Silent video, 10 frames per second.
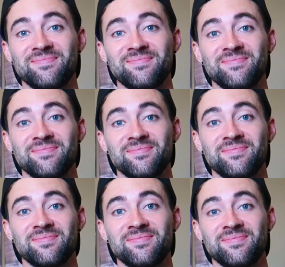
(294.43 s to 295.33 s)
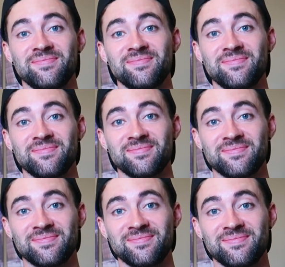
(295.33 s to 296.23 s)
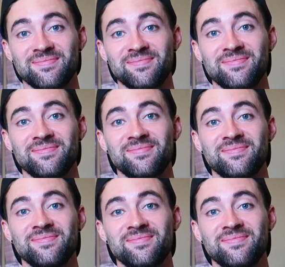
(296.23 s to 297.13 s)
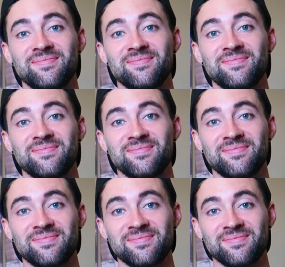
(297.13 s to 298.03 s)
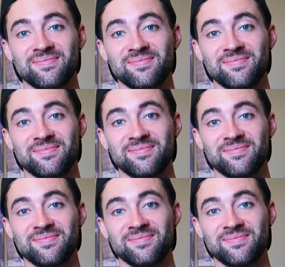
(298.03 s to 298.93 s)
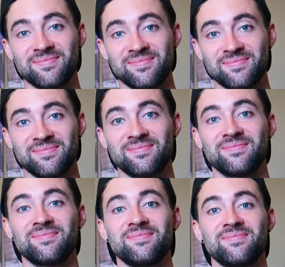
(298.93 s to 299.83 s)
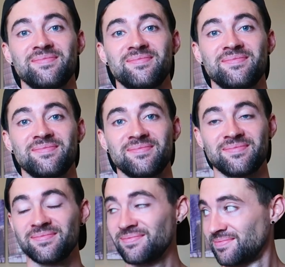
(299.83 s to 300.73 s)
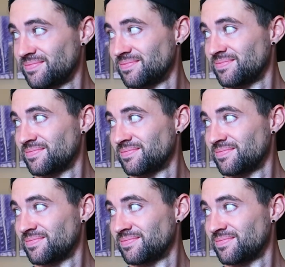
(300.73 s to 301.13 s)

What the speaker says: No words are spoken by the person on screen.